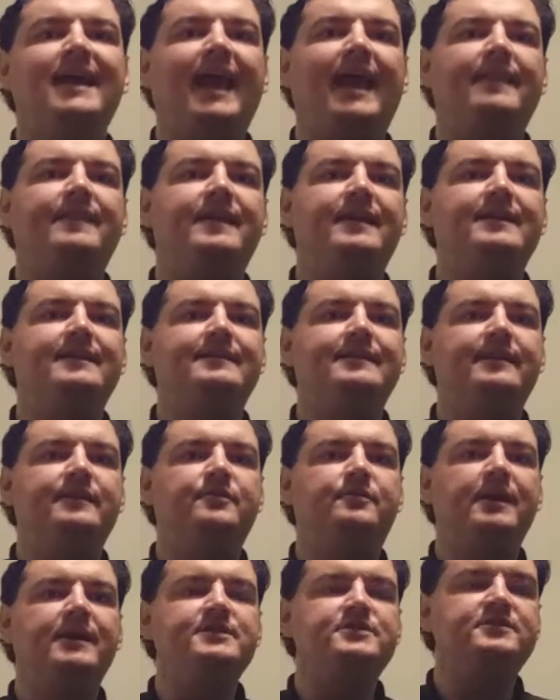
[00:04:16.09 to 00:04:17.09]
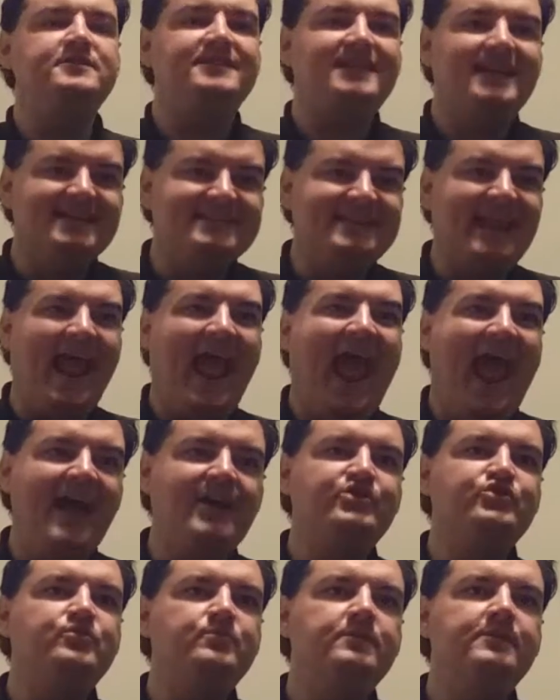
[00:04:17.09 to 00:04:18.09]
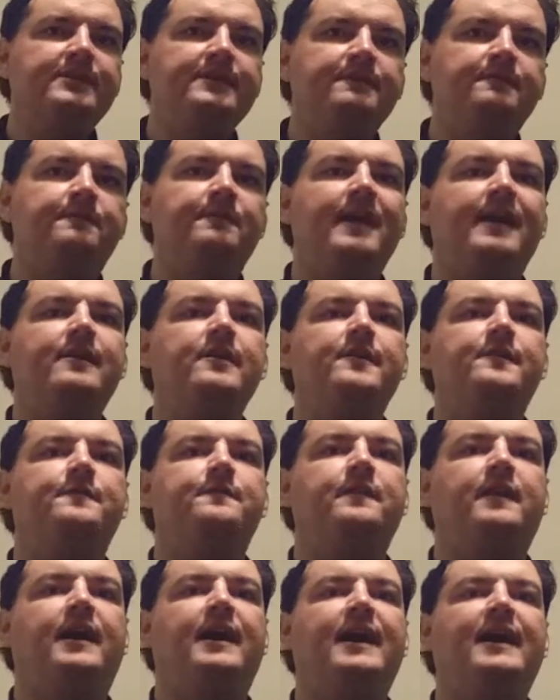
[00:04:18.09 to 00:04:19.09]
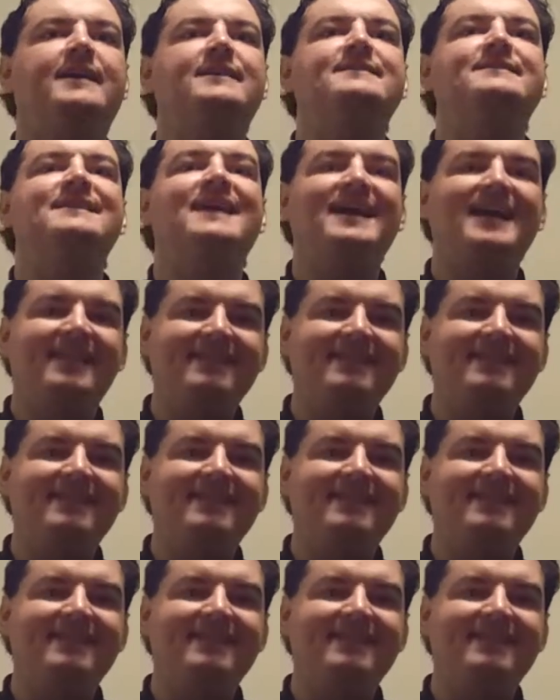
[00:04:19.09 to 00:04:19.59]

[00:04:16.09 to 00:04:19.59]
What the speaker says: and then an integration test actually verifies